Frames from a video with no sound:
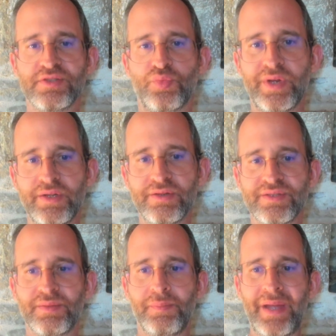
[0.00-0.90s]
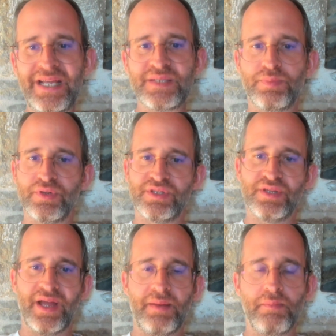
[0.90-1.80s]
riddles, maze books,
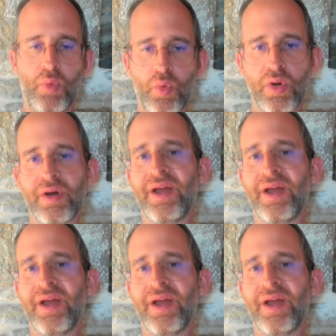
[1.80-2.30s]
and more